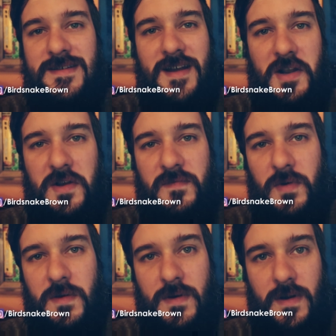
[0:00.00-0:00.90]
It's not good
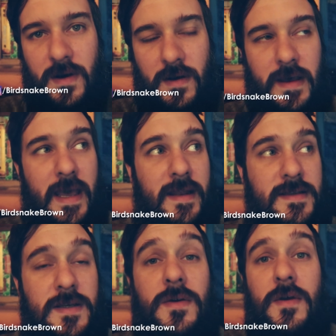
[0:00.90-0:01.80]
for you at all, and
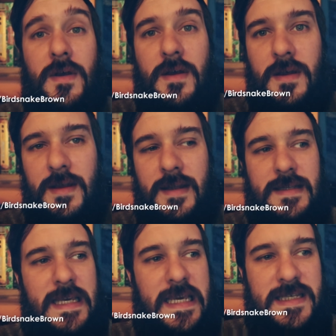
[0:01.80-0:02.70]
it's
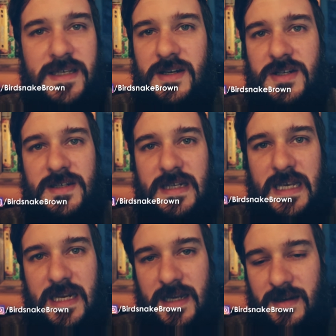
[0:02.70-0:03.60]
it's easy to just
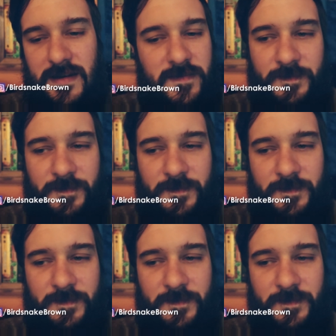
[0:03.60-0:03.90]
eat it.